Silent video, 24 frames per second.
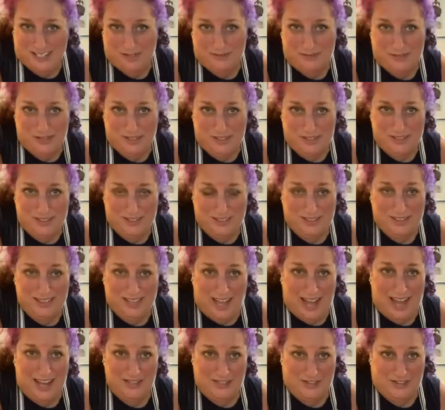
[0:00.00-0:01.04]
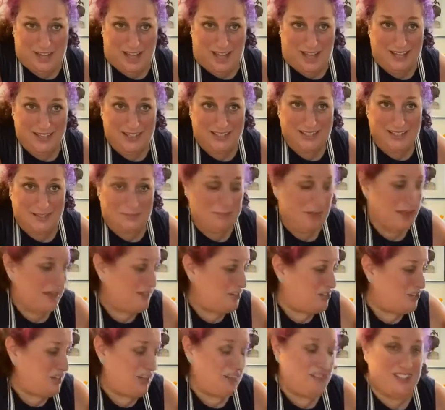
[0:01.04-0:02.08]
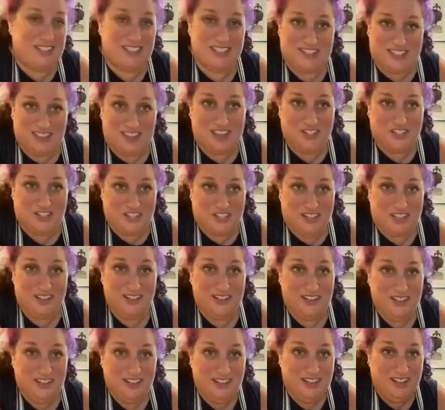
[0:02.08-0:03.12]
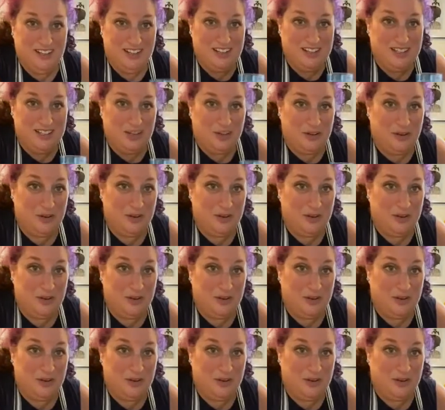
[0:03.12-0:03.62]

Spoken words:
If you didn't catch that, it's the Manischewitz Slushie. So